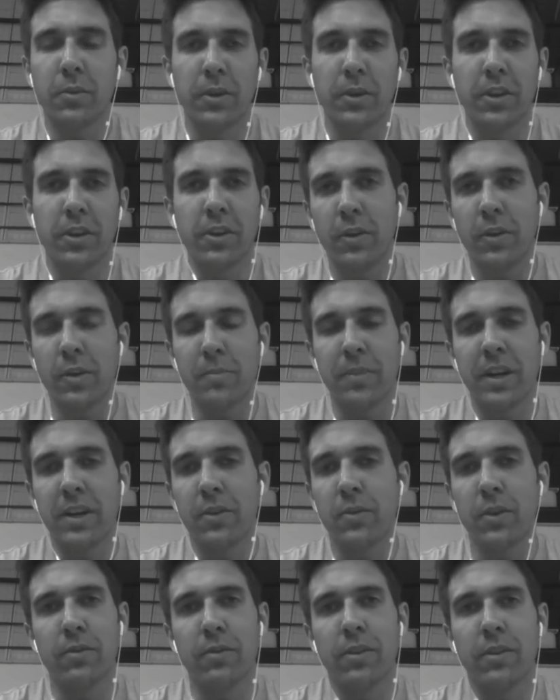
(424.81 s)
Well, you don't want to pay
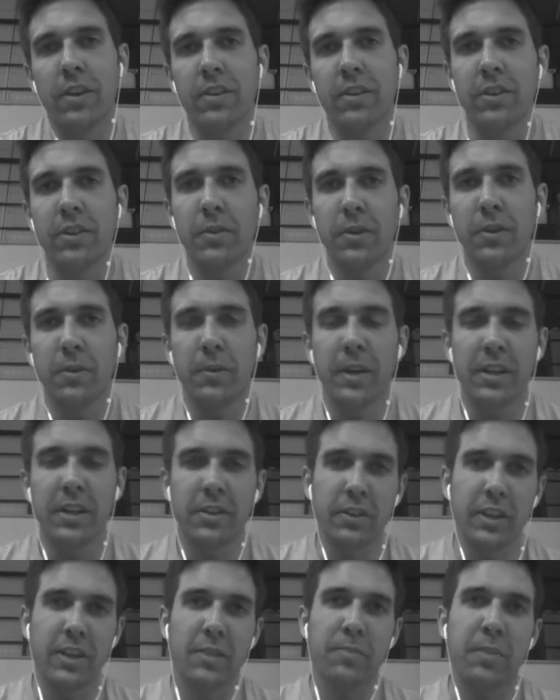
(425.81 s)
$1,200. You want to wait
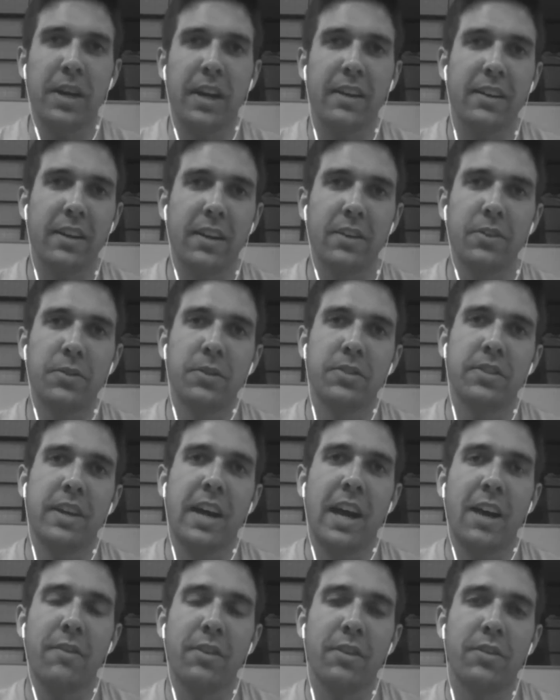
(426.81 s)
till it gets back down to its
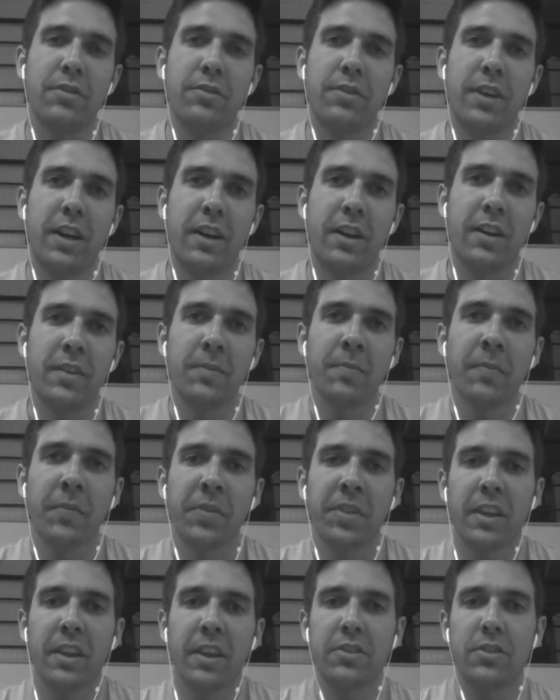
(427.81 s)
average fare.
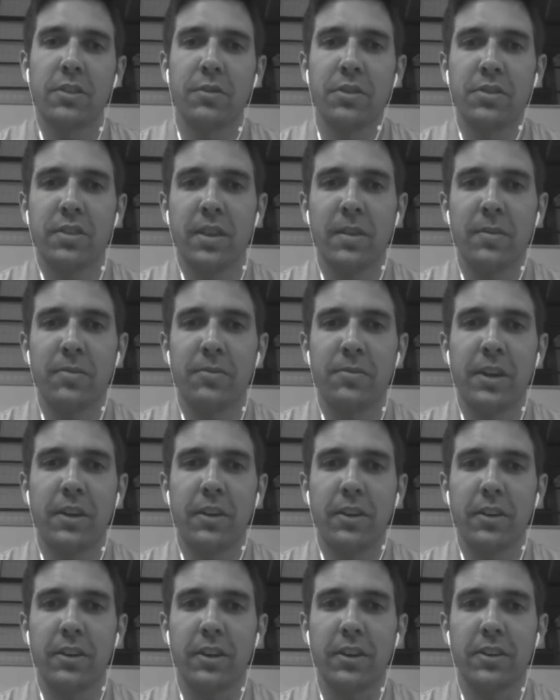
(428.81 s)
So if you set up fare
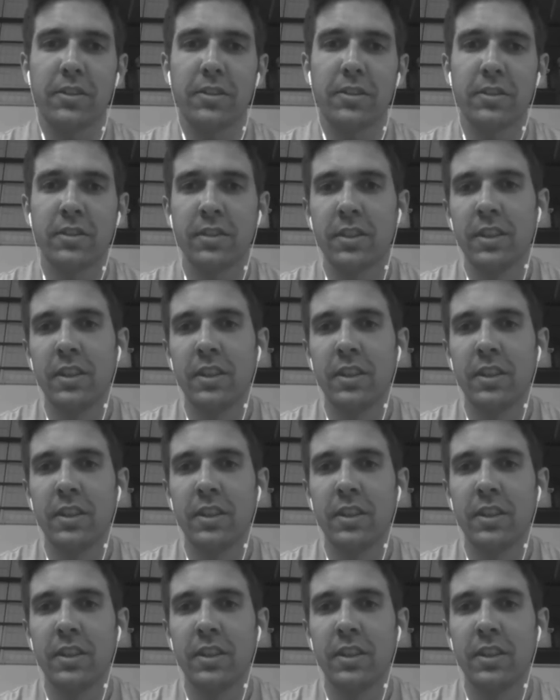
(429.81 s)
alerts,